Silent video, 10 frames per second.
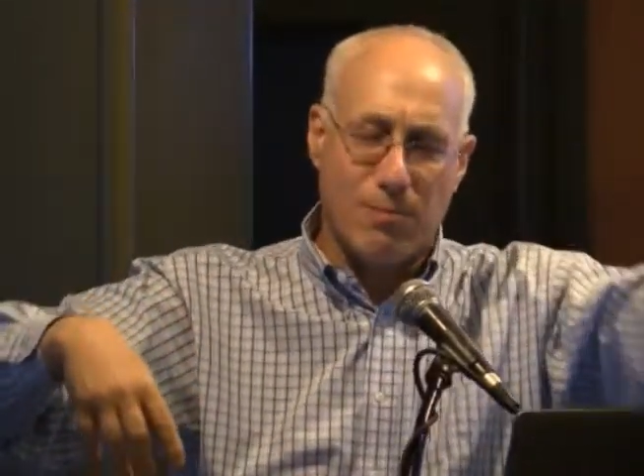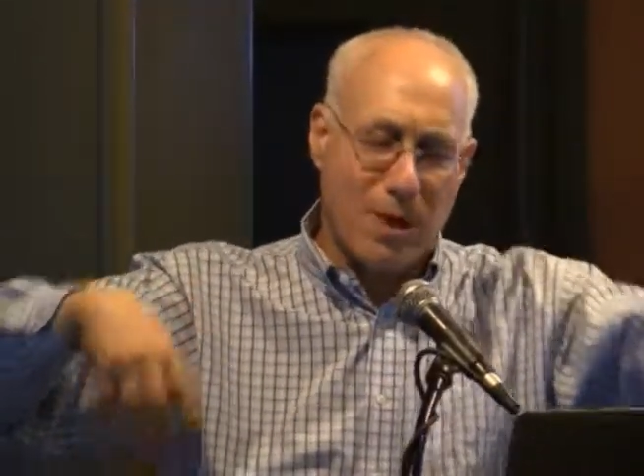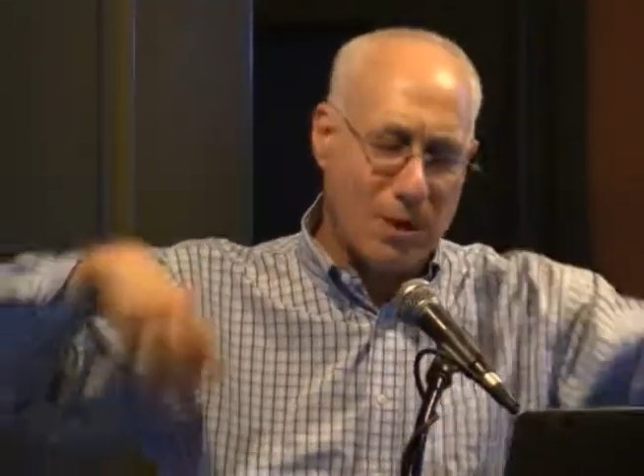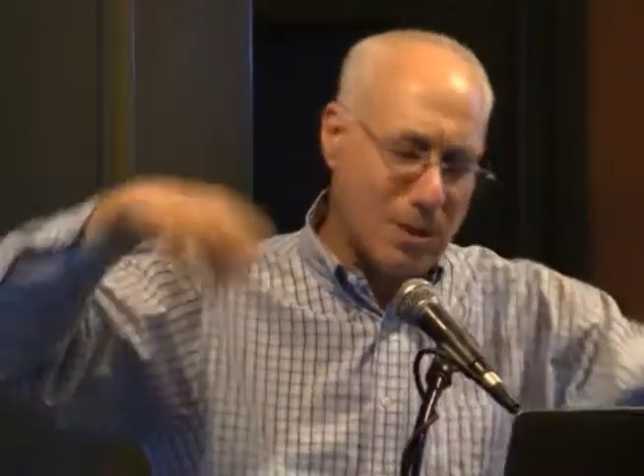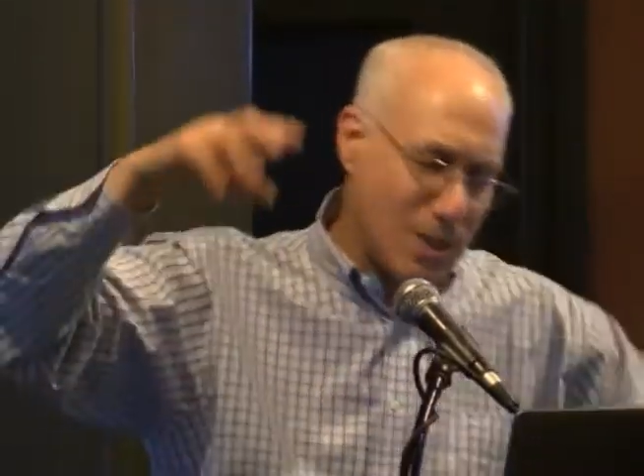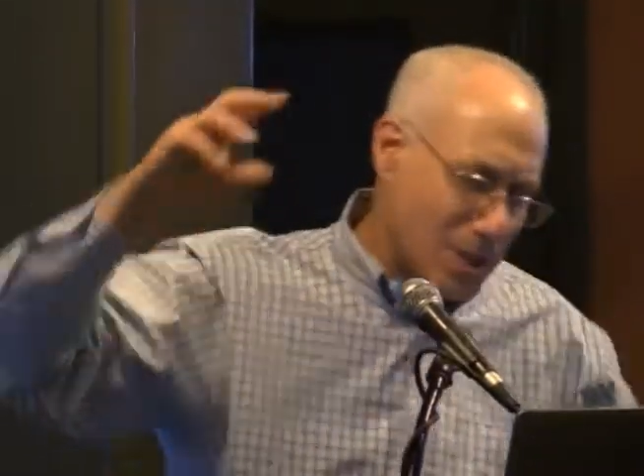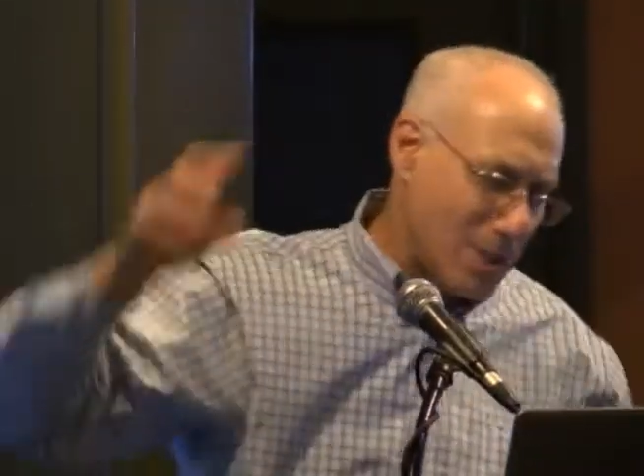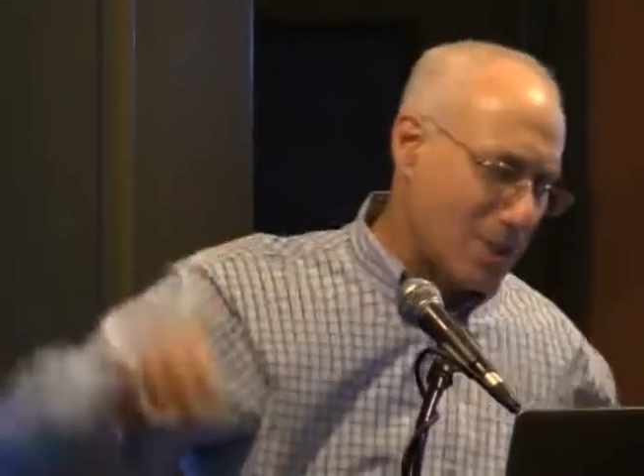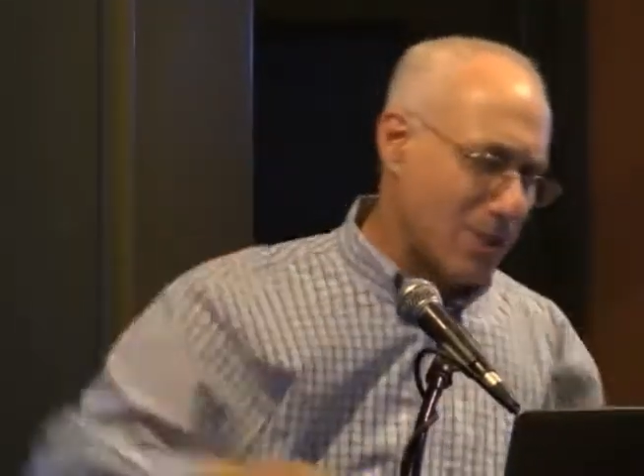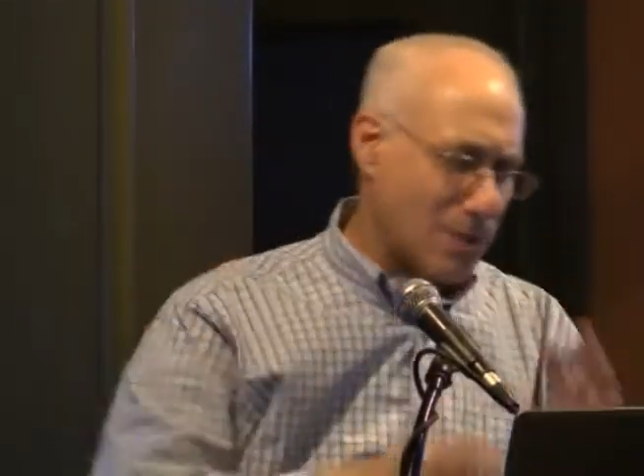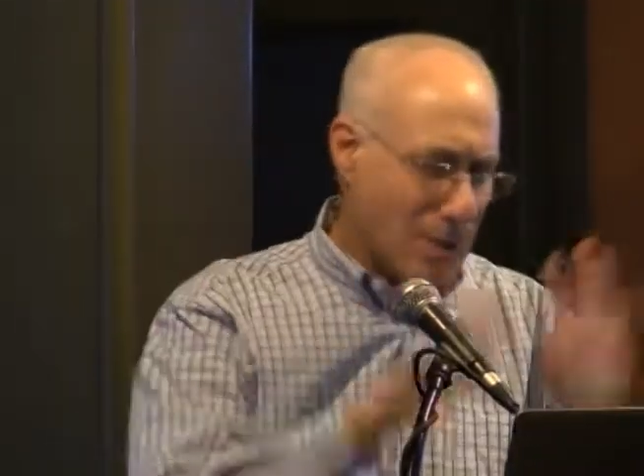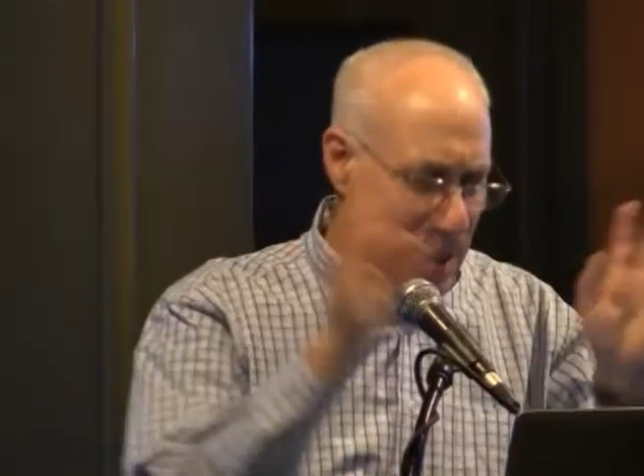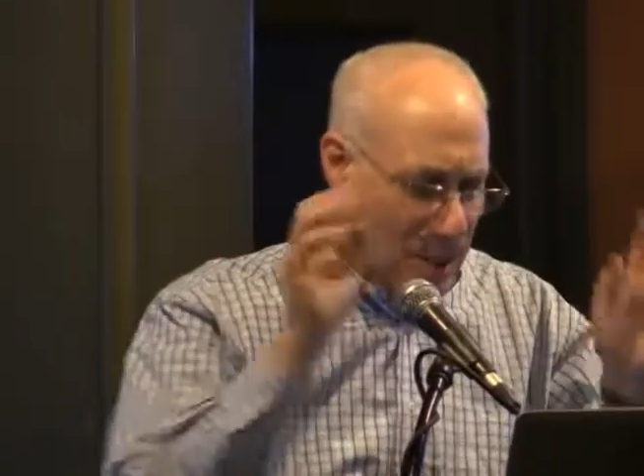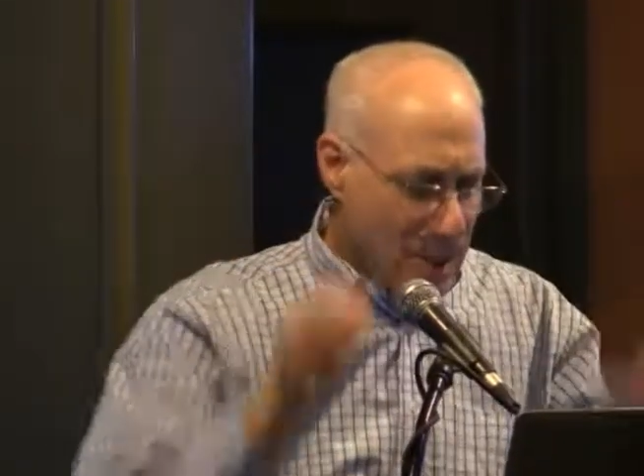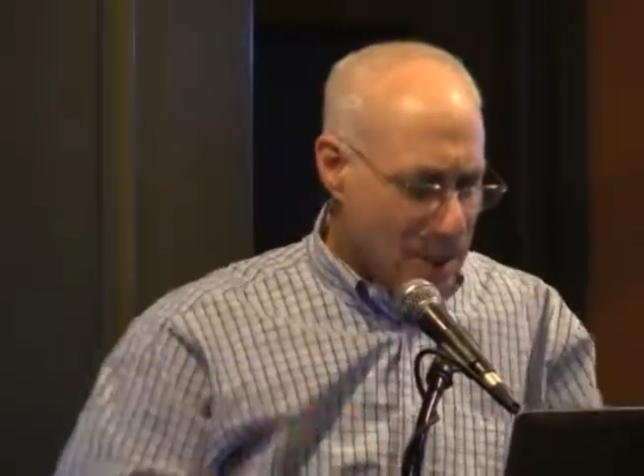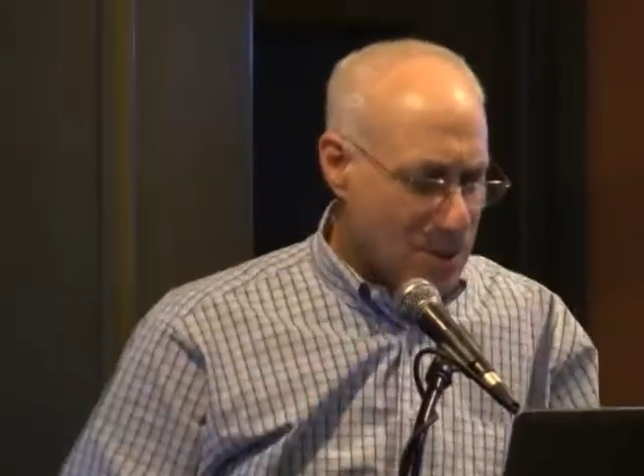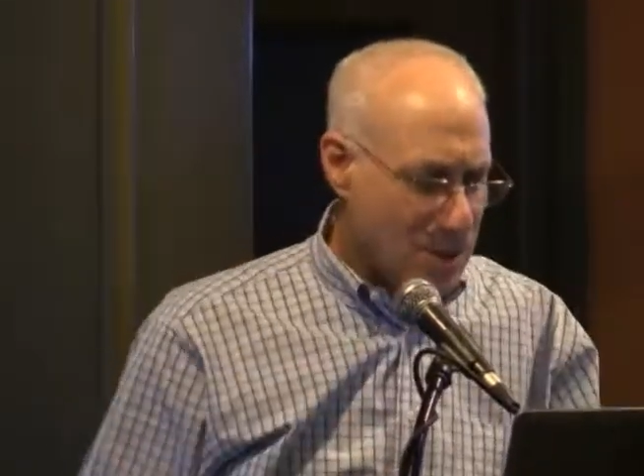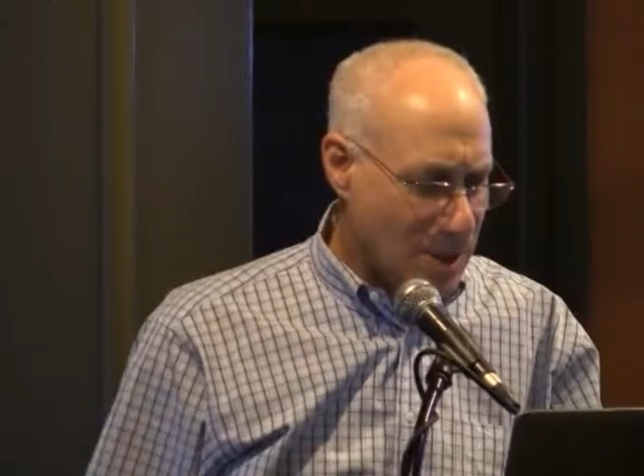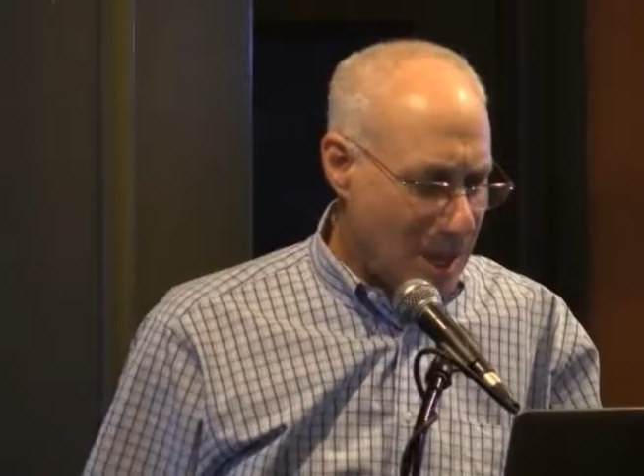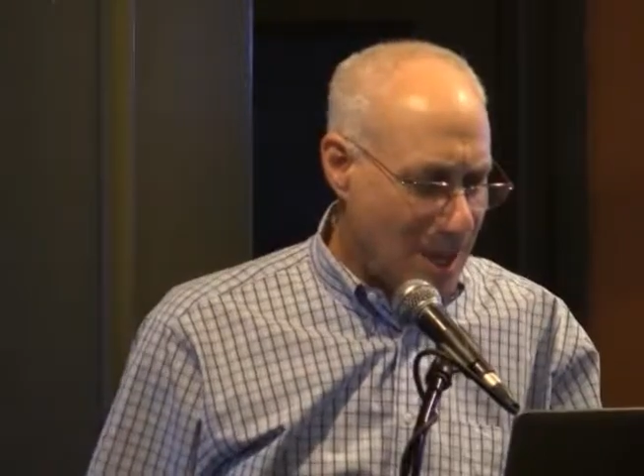politicians or this
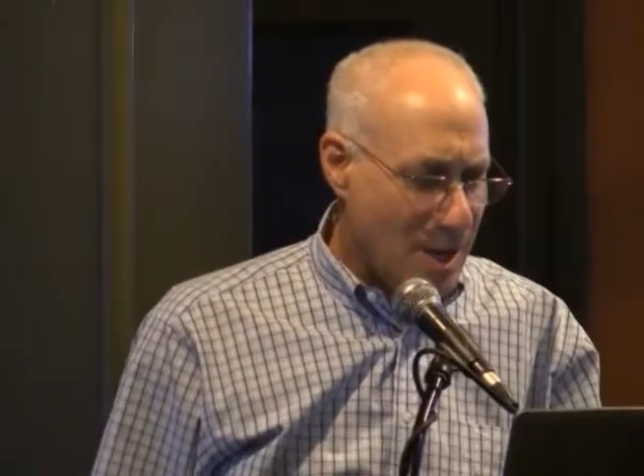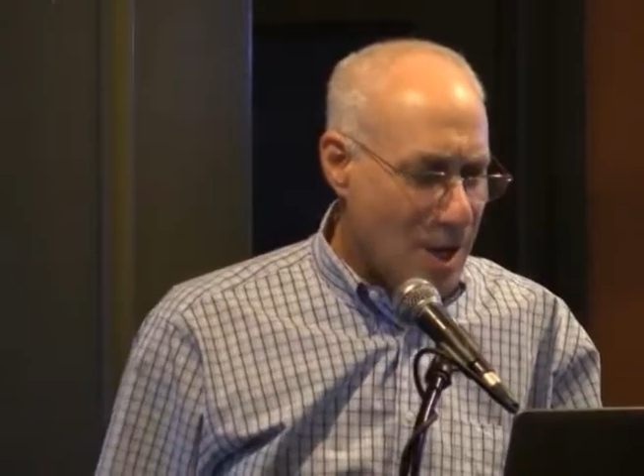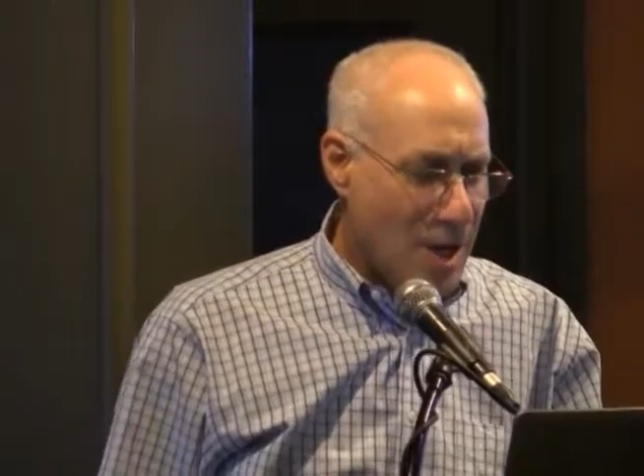or that,